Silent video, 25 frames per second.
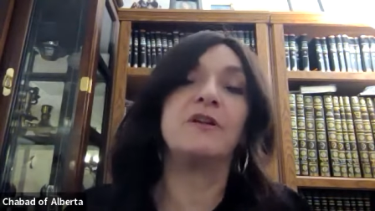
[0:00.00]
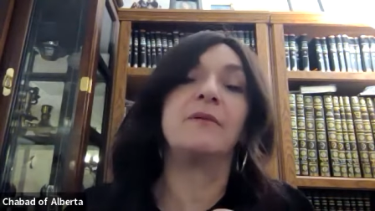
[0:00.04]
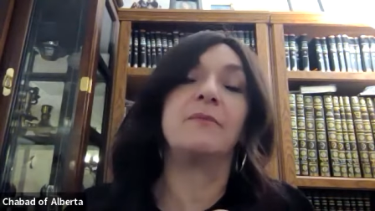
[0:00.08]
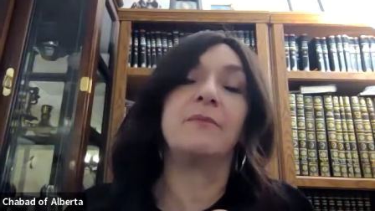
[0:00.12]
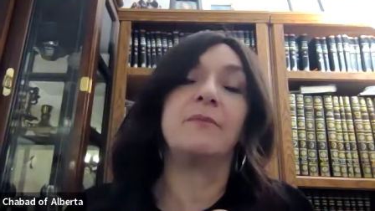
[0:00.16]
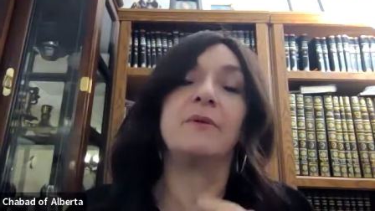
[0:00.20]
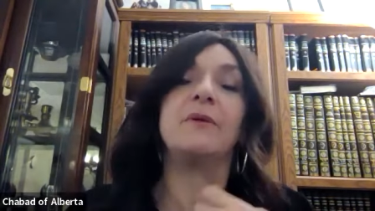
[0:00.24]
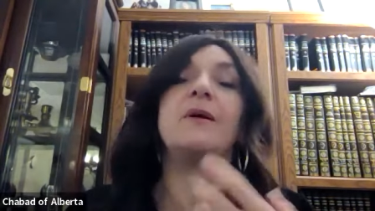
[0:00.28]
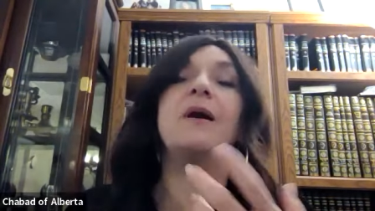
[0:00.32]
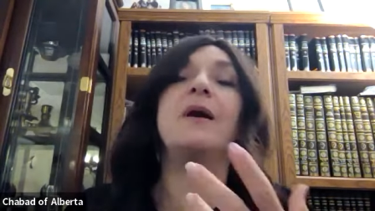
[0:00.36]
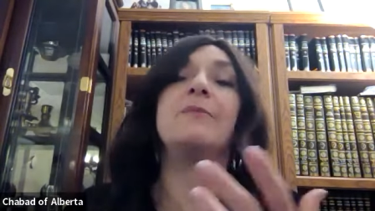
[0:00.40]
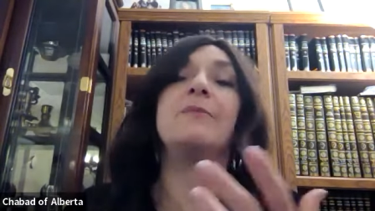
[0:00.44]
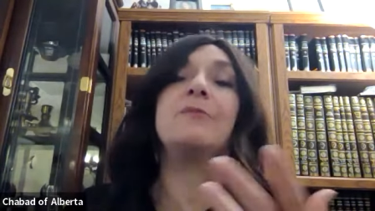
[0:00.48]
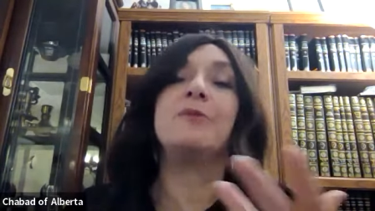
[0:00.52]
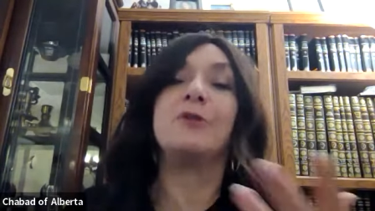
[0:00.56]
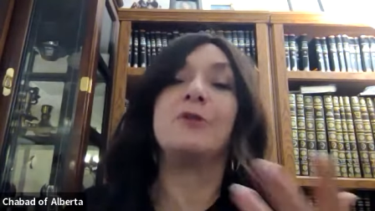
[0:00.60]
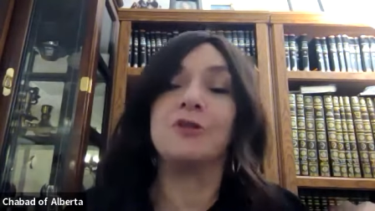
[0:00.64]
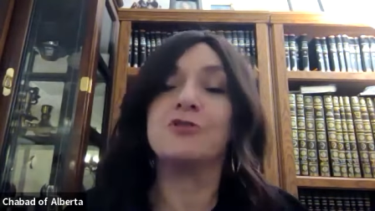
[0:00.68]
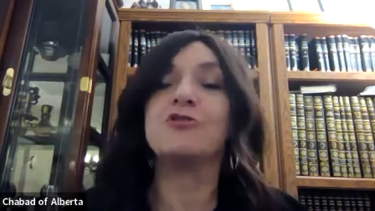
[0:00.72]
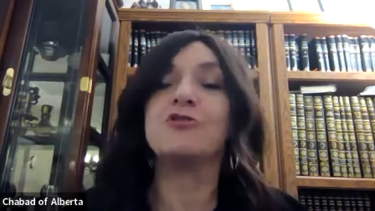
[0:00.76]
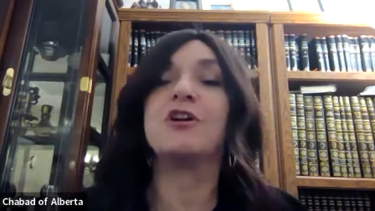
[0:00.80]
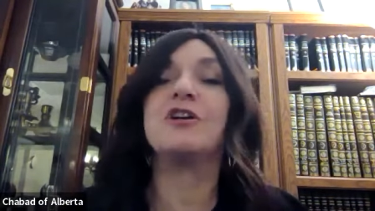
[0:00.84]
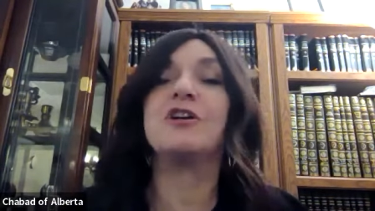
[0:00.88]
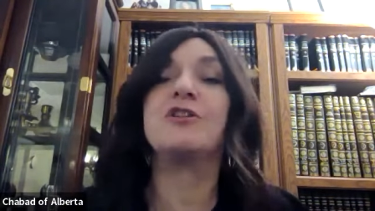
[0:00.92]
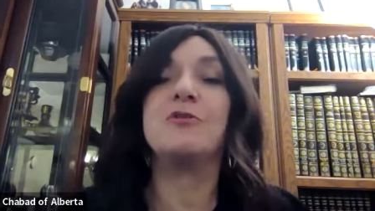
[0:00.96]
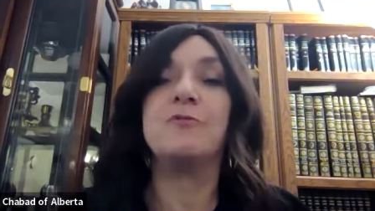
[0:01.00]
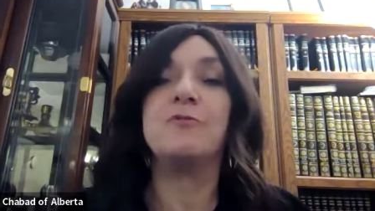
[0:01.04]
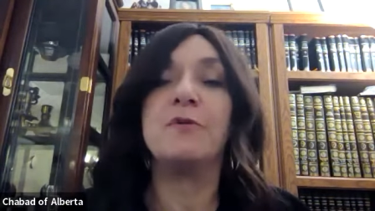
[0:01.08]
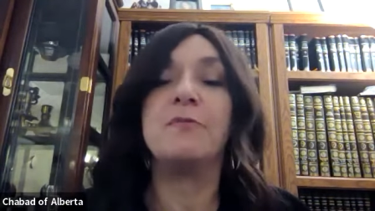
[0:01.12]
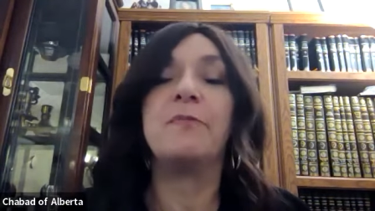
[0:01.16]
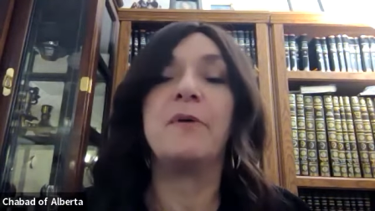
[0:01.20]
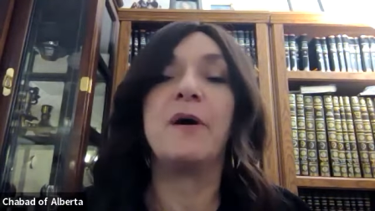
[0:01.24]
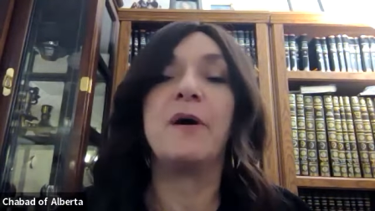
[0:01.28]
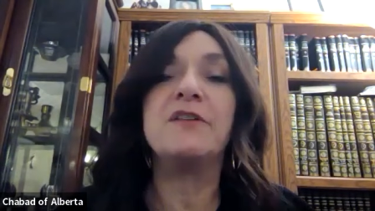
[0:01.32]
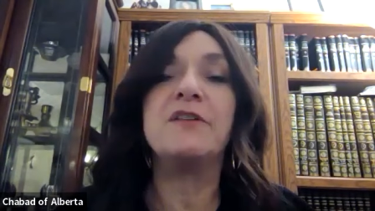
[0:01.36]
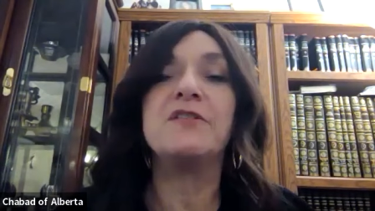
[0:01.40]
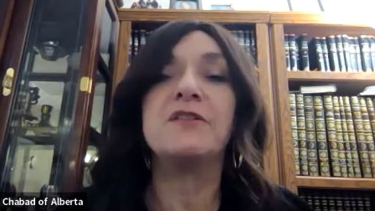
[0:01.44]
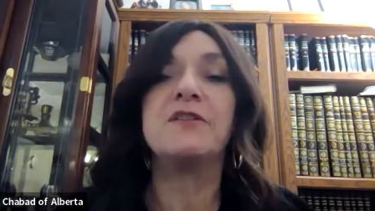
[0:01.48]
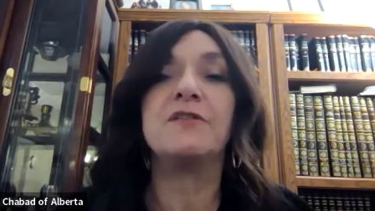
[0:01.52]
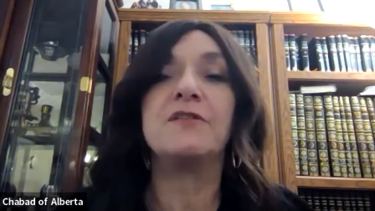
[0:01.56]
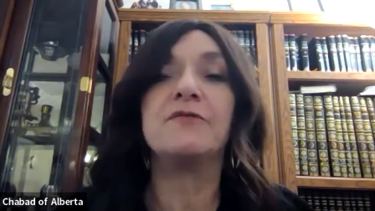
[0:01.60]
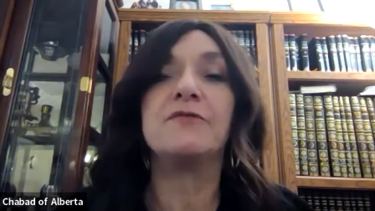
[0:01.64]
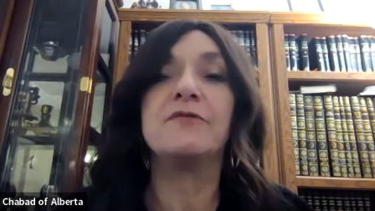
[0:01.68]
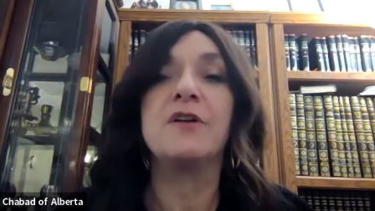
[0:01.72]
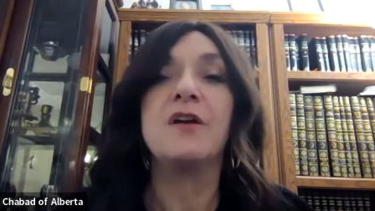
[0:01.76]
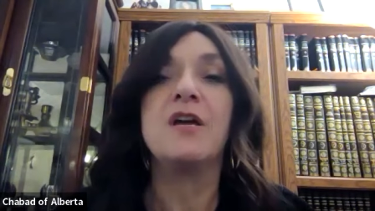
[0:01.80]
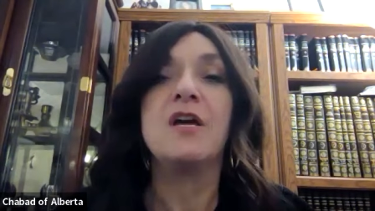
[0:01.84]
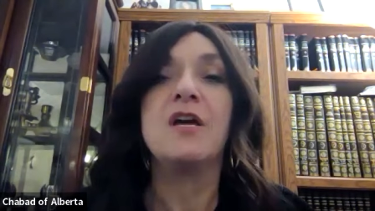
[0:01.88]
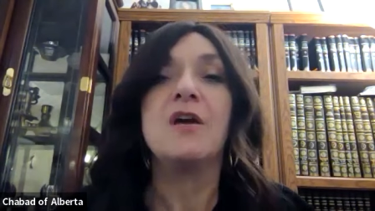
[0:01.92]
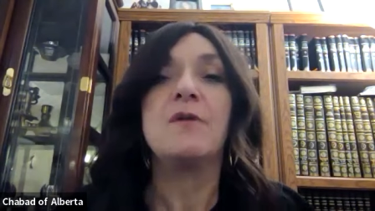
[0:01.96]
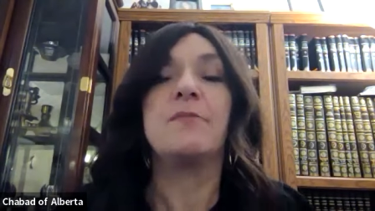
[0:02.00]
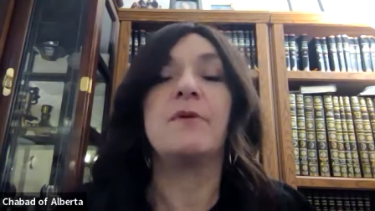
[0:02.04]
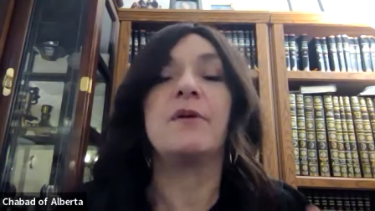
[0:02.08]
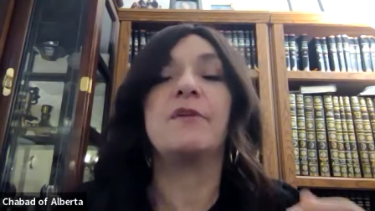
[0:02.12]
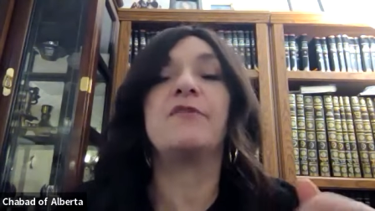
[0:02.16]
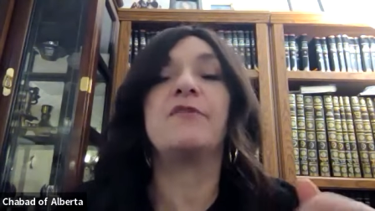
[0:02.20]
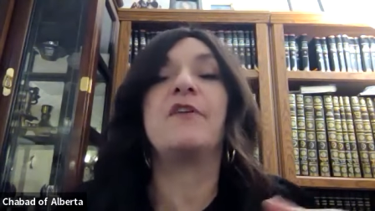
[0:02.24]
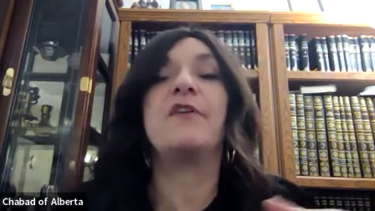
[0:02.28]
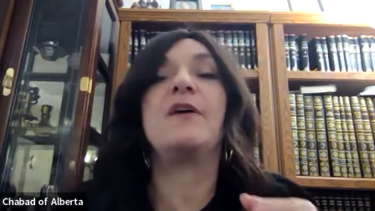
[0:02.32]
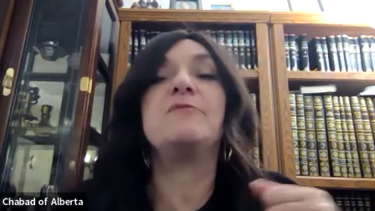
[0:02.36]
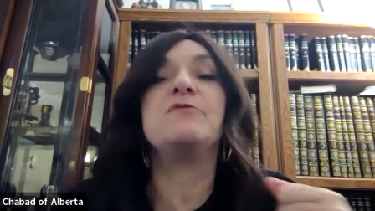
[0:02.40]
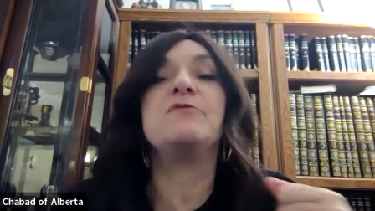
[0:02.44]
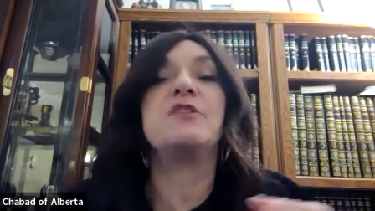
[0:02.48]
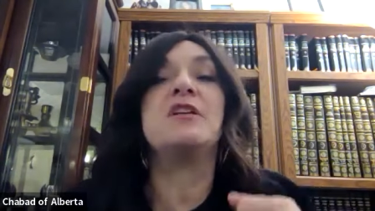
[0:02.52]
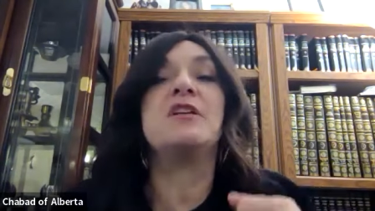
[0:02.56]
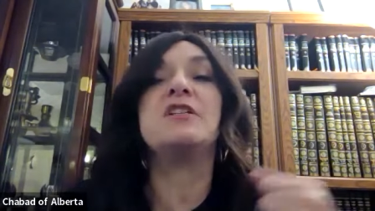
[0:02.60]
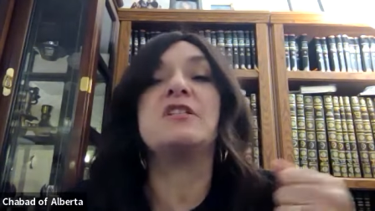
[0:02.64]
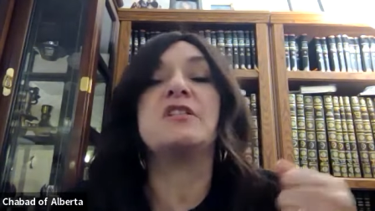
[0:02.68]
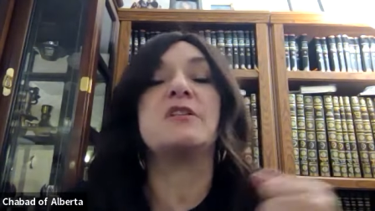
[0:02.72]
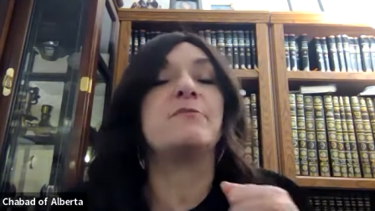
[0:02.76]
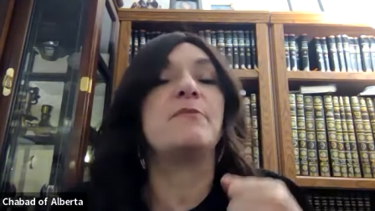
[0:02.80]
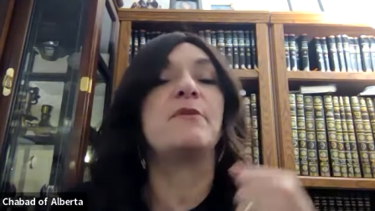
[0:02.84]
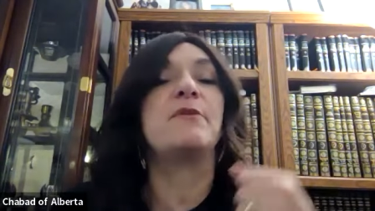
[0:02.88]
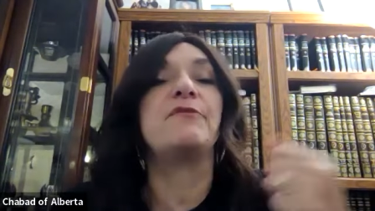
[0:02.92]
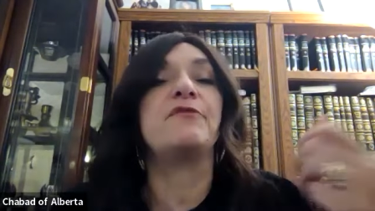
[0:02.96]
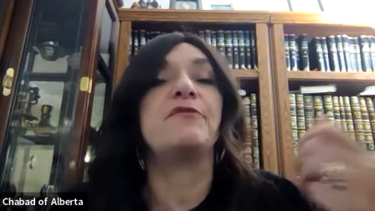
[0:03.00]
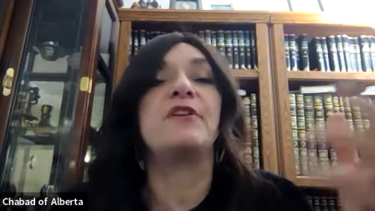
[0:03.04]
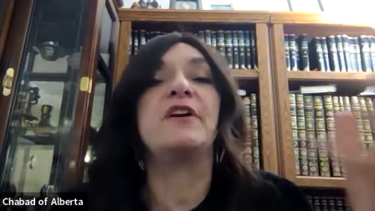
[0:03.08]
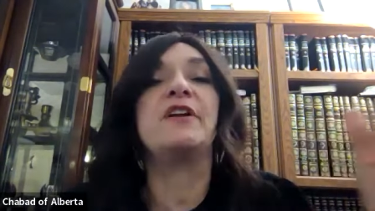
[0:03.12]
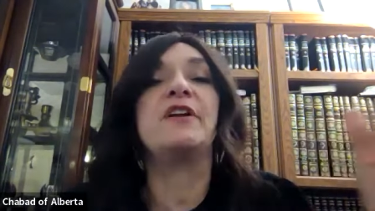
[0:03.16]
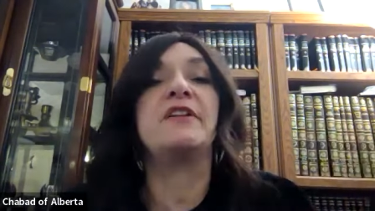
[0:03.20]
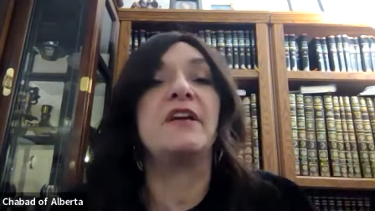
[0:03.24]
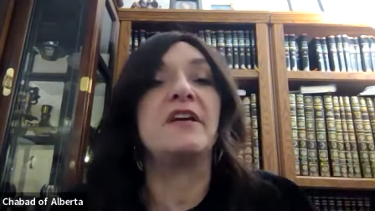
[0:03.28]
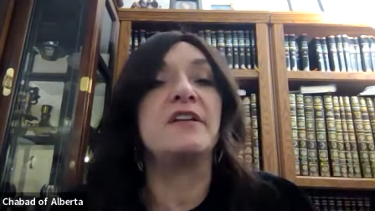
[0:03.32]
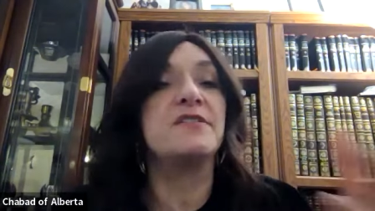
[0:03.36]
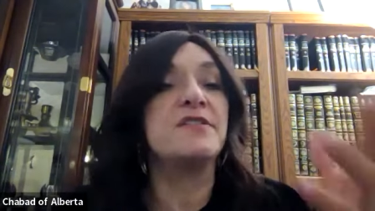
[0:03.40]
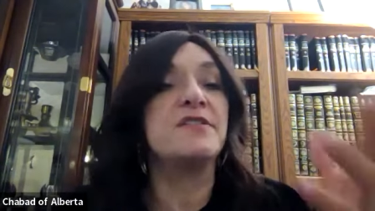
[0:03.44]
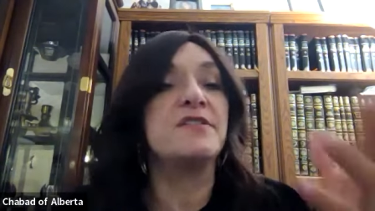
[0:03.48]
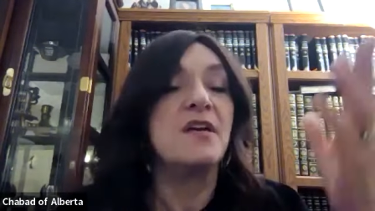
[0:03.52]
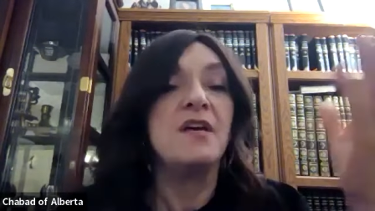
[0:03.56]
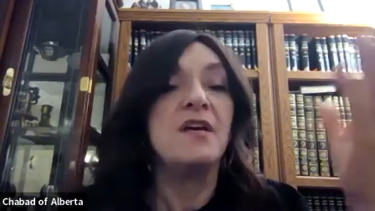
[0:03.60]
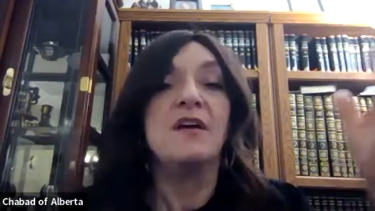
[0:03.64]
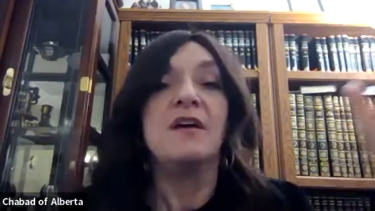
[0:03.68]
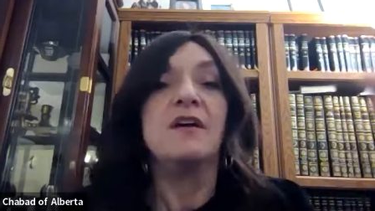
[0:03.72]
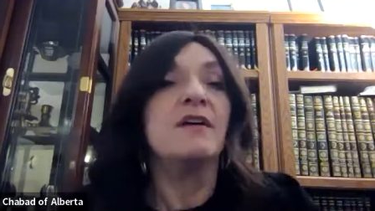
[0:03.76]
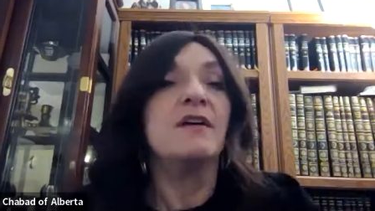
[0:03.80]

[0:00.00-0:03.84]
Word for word: and I'm, going to try to be positive. But if I'm jealous that my friend has